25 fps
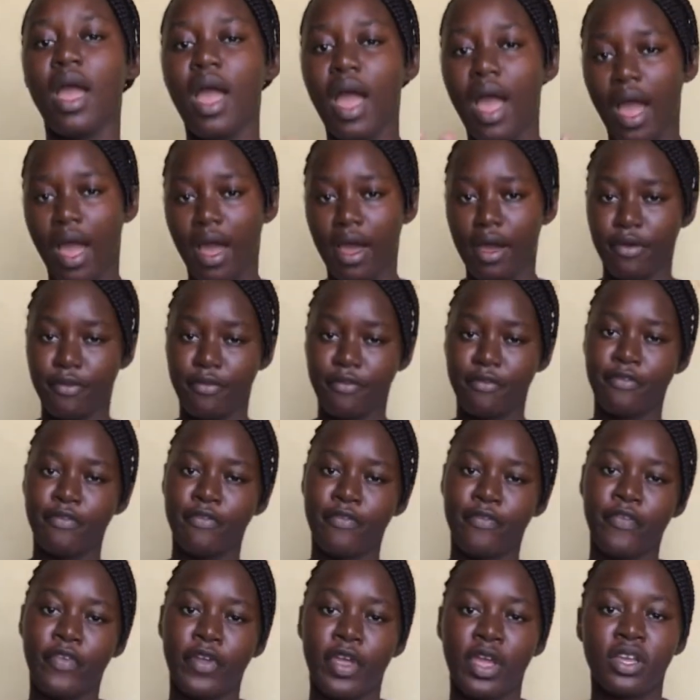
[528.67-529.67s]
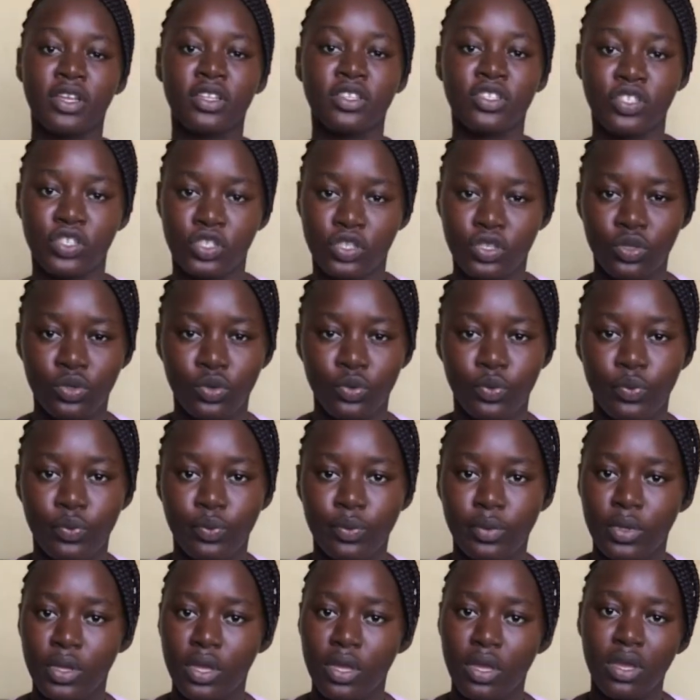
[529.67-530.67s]
affect you?
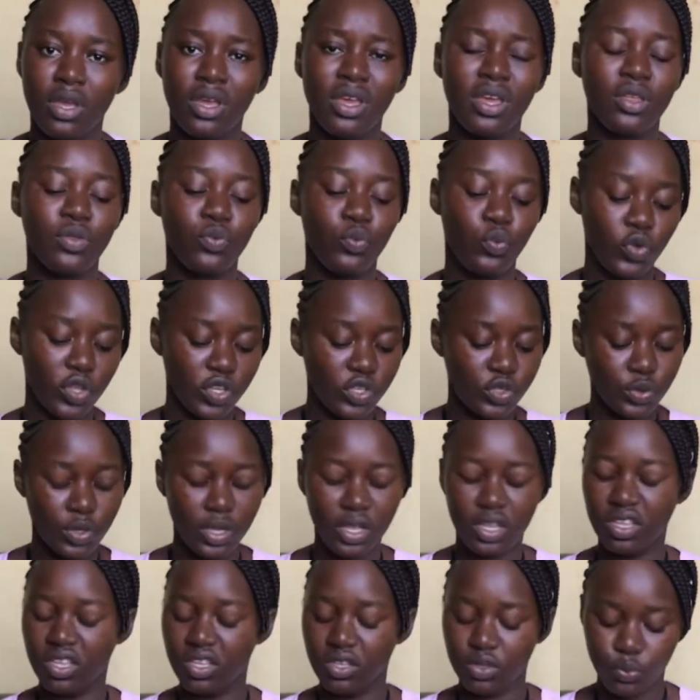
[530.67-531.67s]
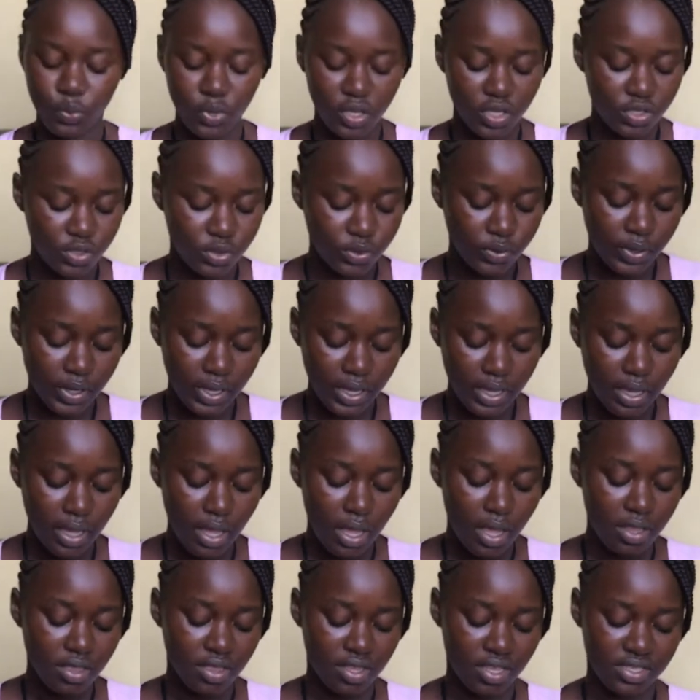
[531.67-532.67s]
In which way and in which way
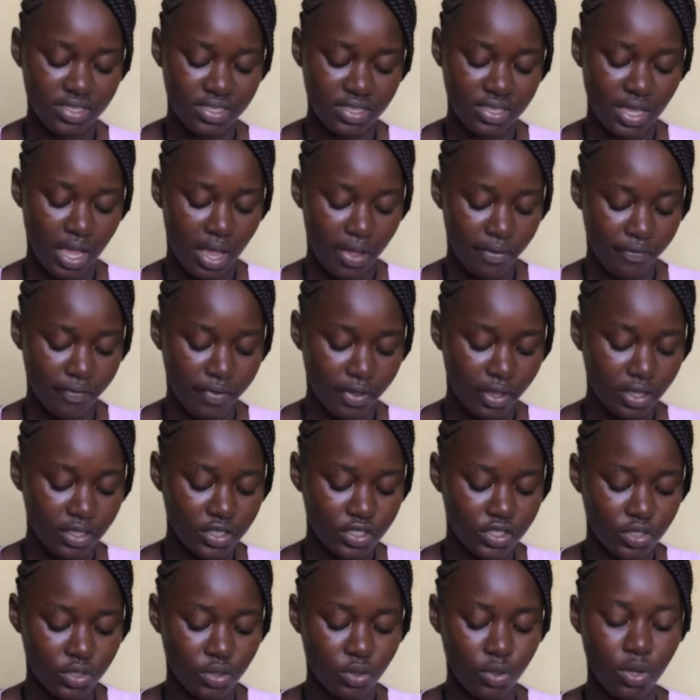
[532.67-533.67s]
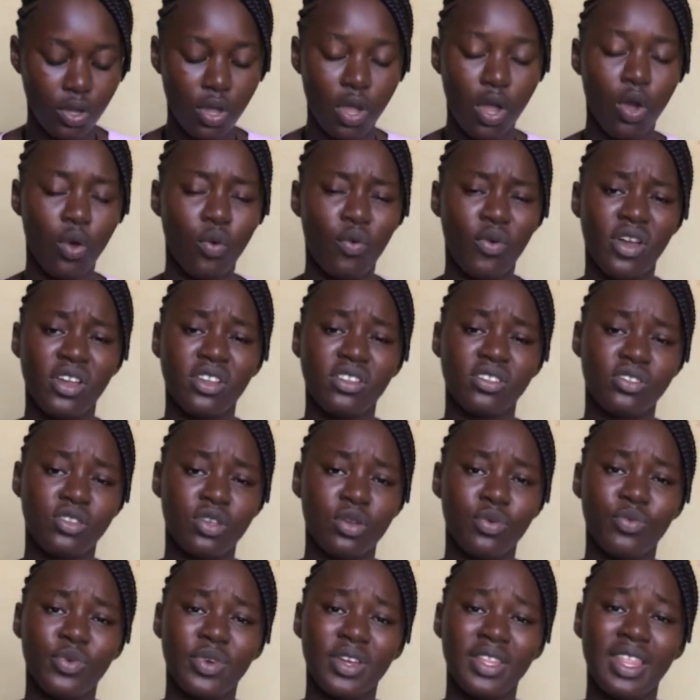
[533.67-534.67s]
does it affect you? When
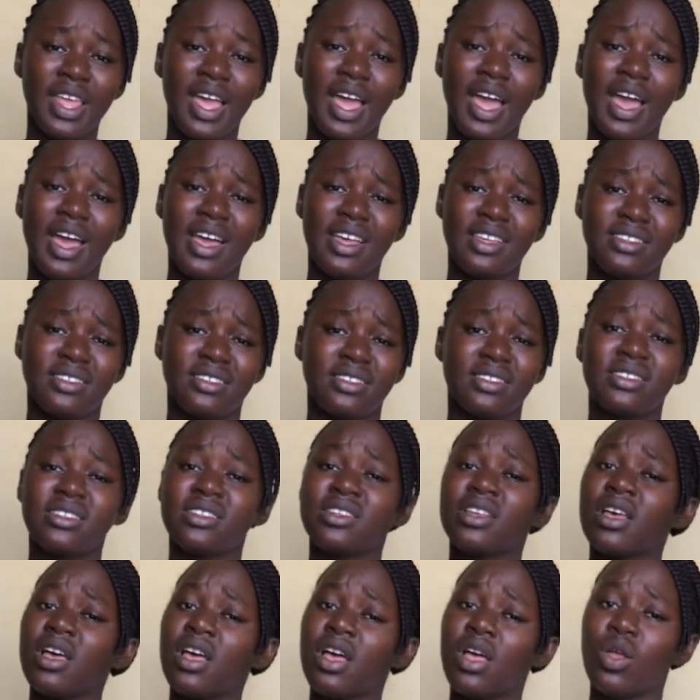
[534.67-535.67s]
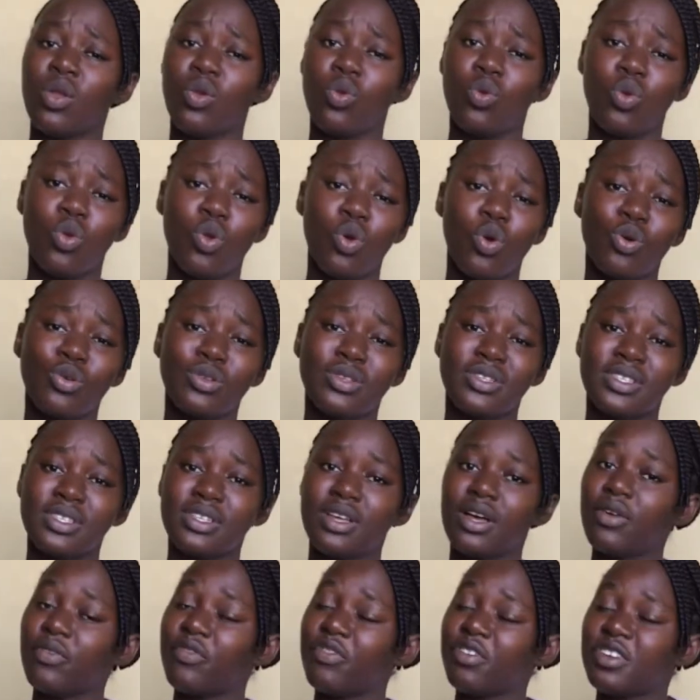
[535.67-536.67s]
someone has low
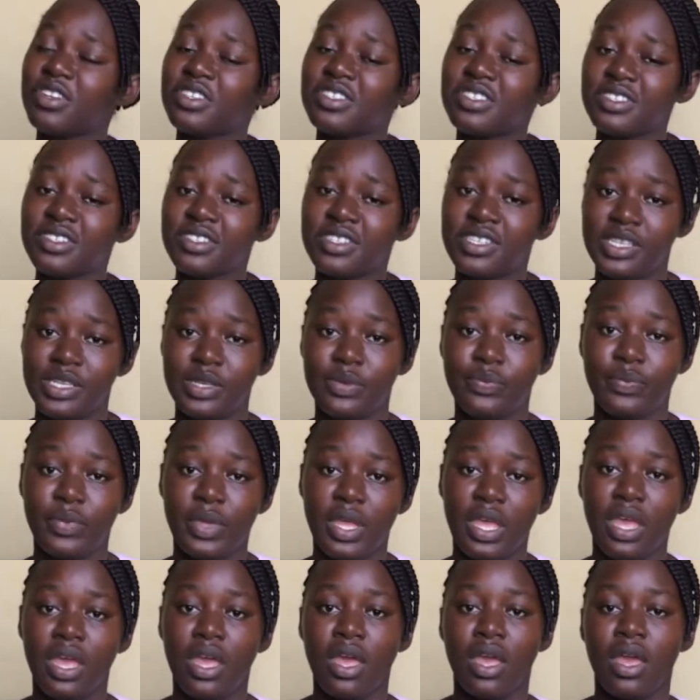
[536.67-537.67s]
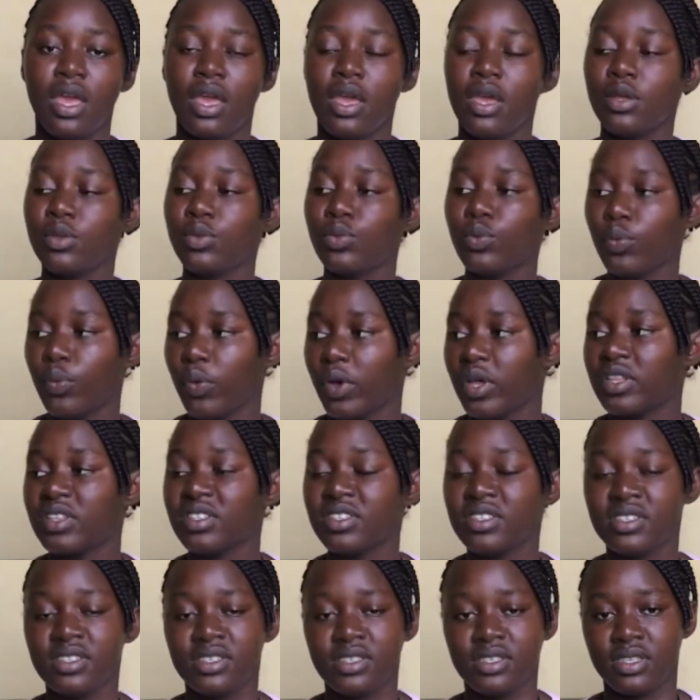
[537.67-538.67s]
self-esteem in
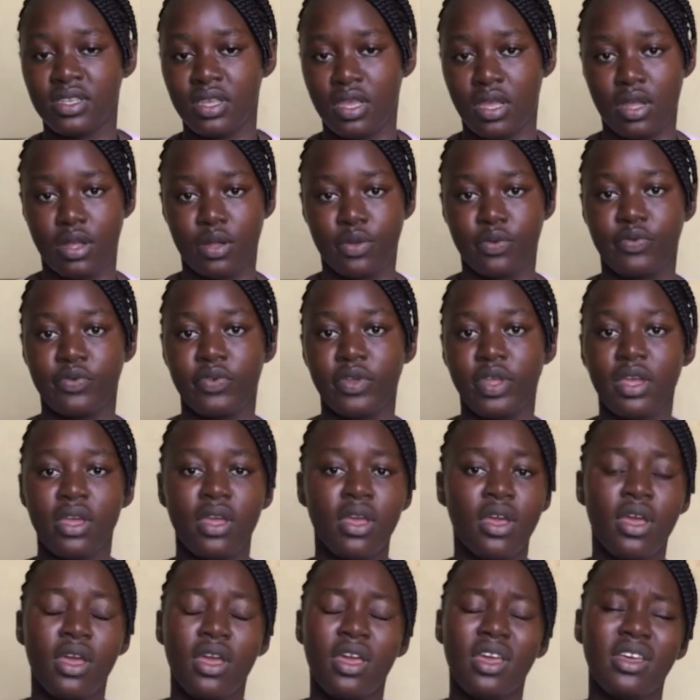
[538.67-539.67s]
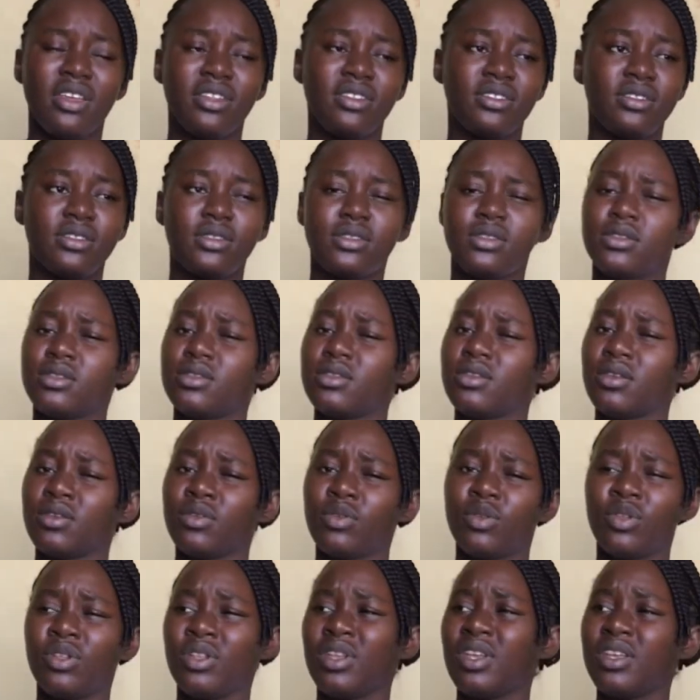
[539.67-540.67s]
oneself, it
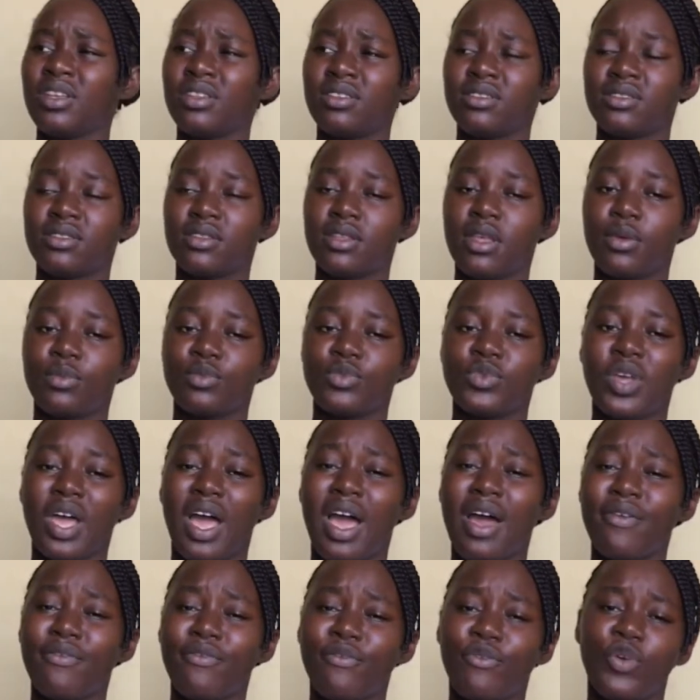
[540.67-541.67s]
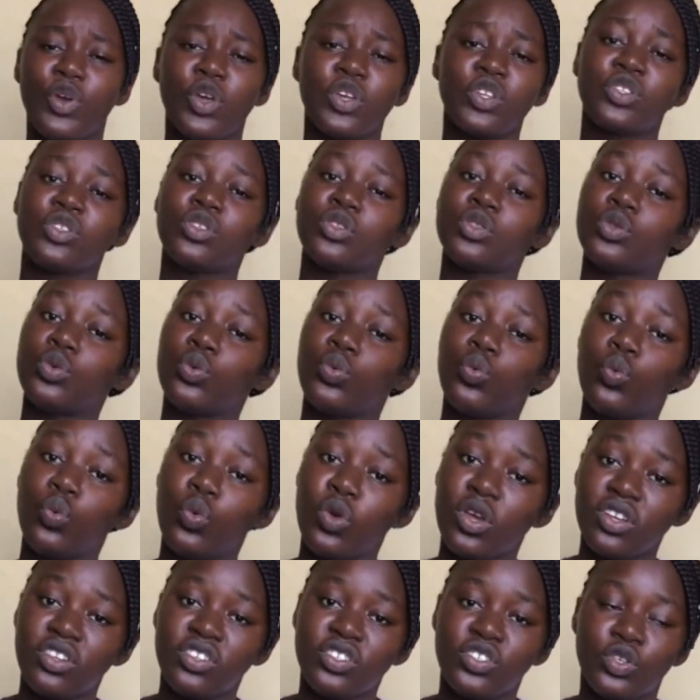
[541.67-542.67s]
leads them to avoid
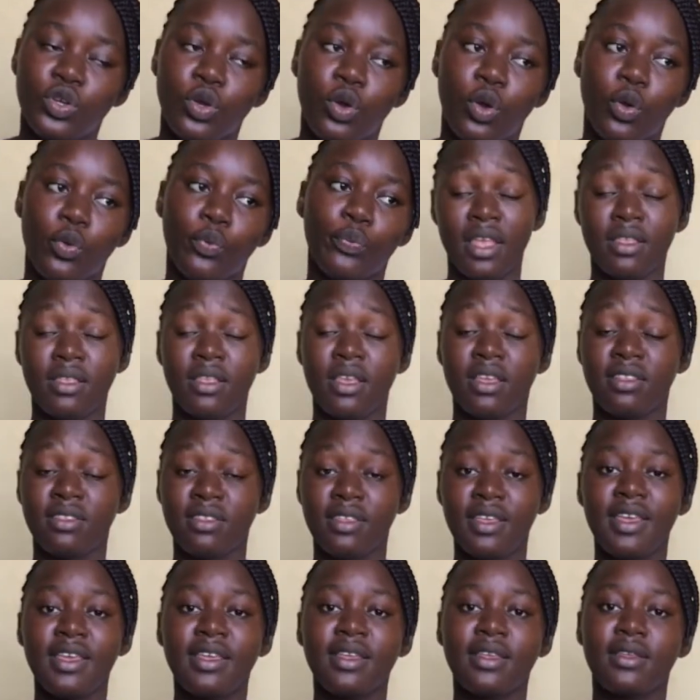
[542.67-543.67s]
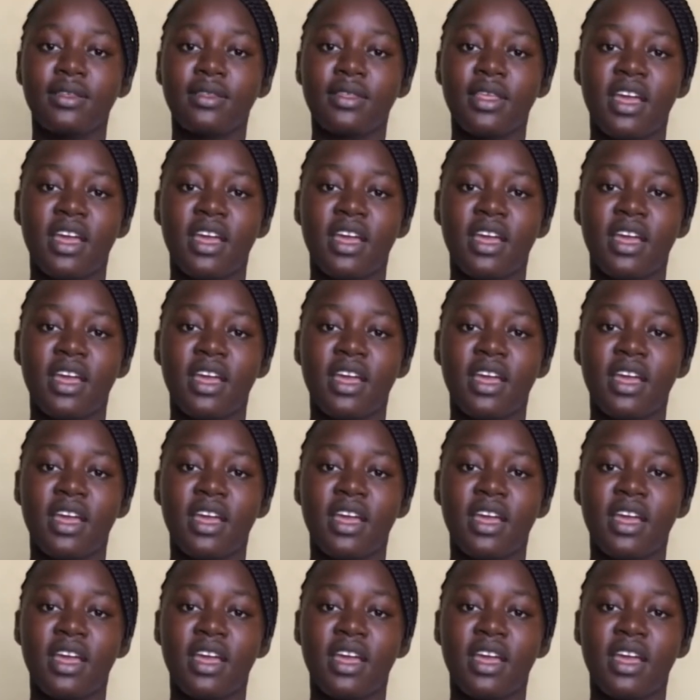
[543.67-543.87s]
situation. They think there